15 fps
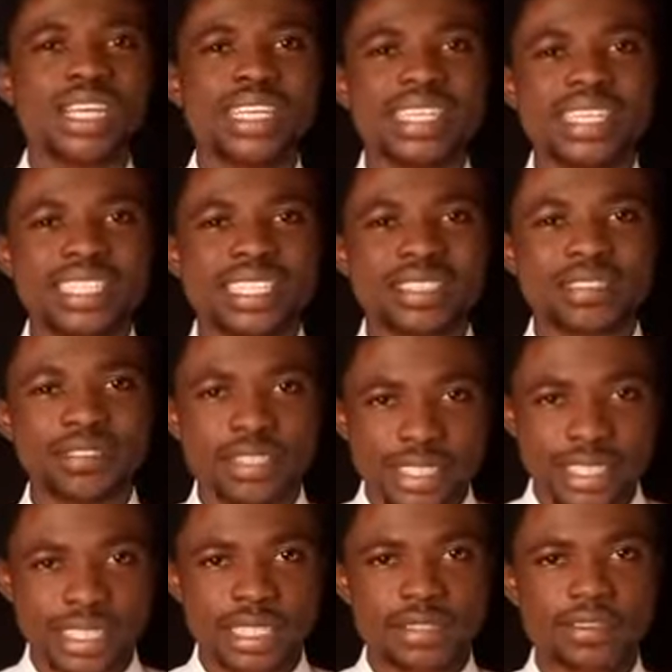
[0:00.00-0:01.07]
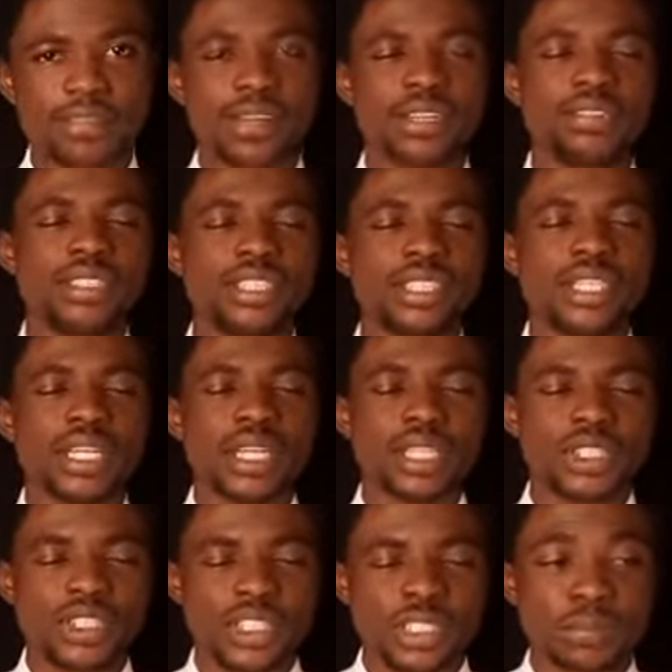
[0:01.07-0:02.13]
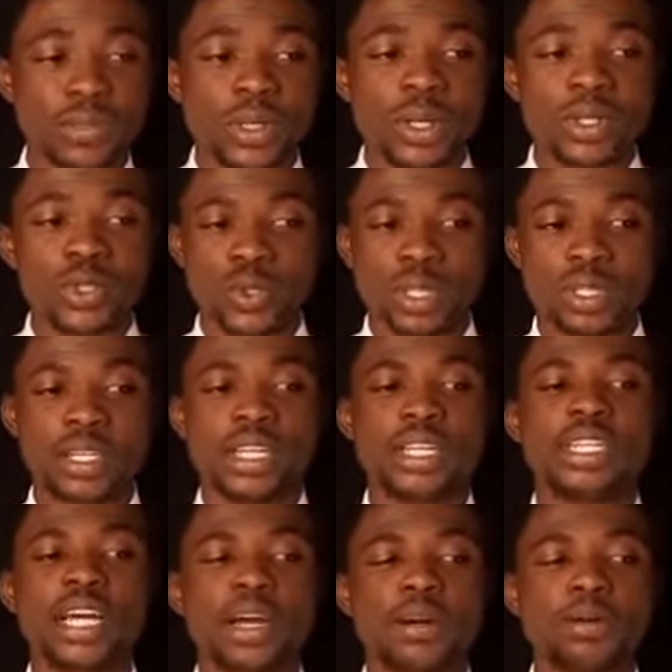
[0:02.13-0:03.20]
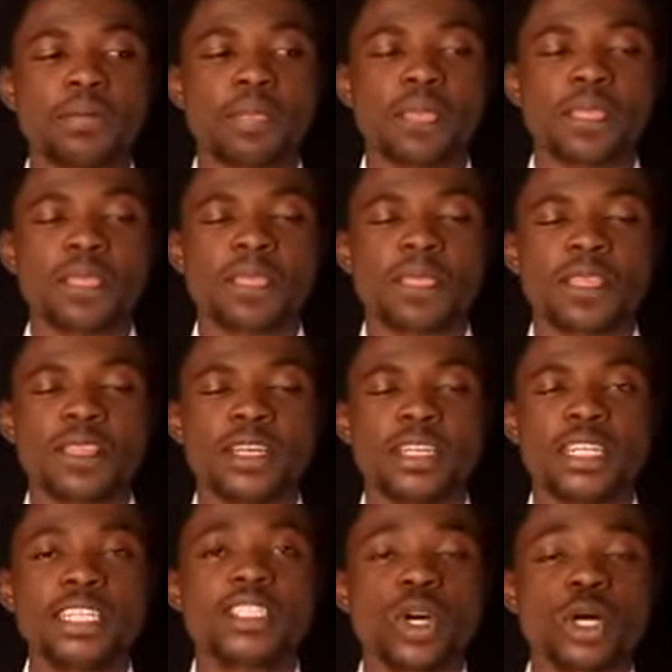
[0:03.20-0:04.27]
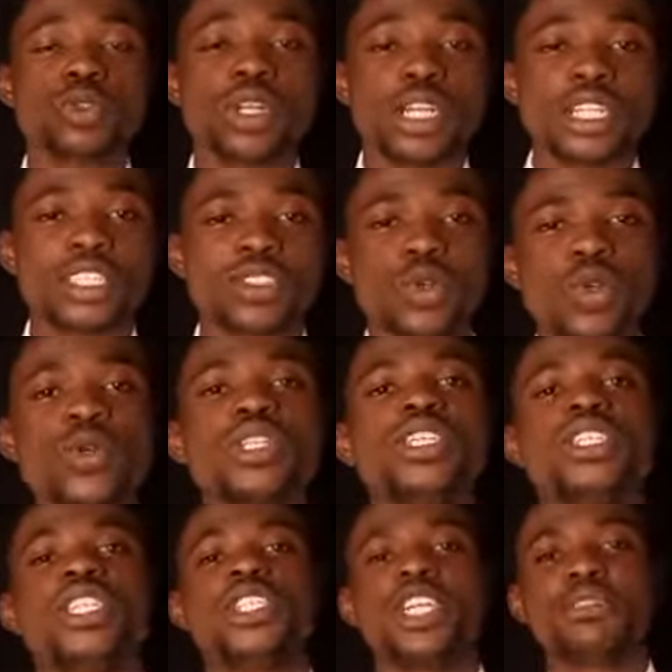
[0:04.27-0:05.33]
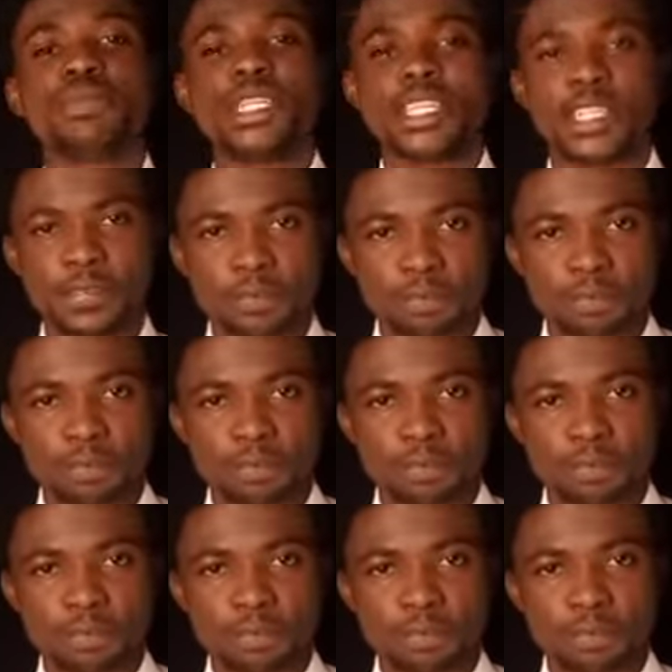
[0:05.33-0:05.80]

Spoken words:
It is very cheap to run. Now, it also leads to quick decision making.